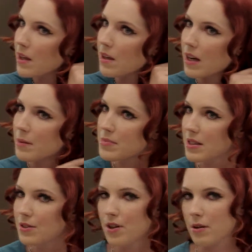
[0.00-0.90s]
And I'm
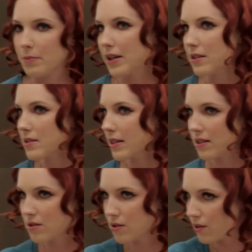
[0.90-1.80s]
still doing
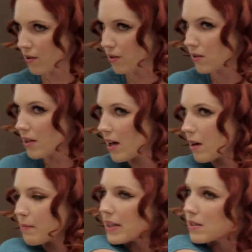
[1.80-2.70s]
piercings too at
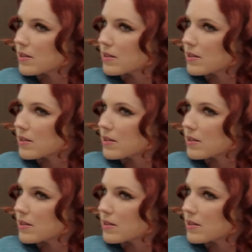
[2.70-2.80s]
my